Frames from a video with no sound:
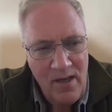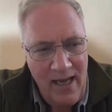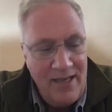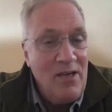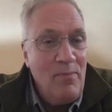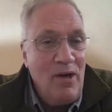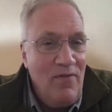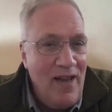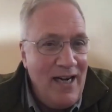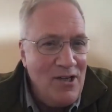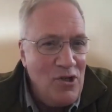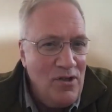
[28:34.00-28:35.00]
some
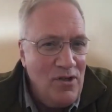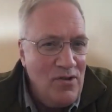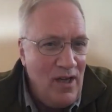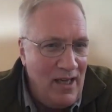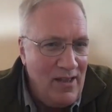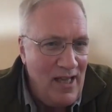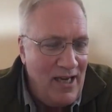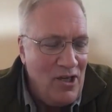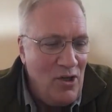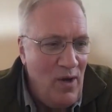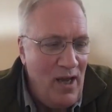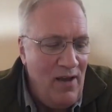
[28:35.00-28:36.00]
advantages in that
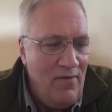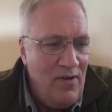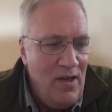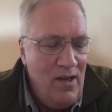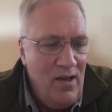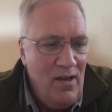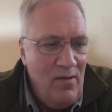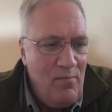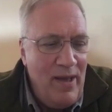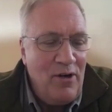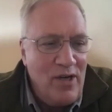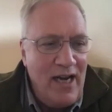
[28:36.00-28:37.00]
you have
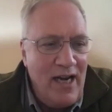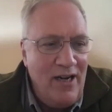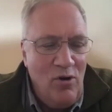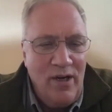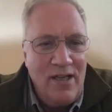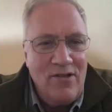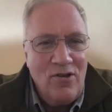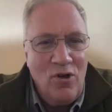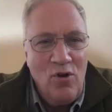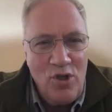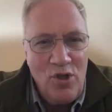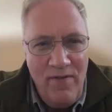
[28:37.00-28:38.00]
better data on its
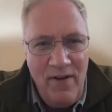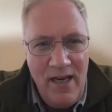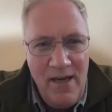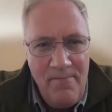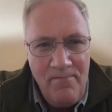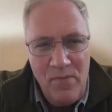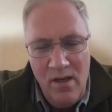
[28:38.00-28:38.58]
longevity,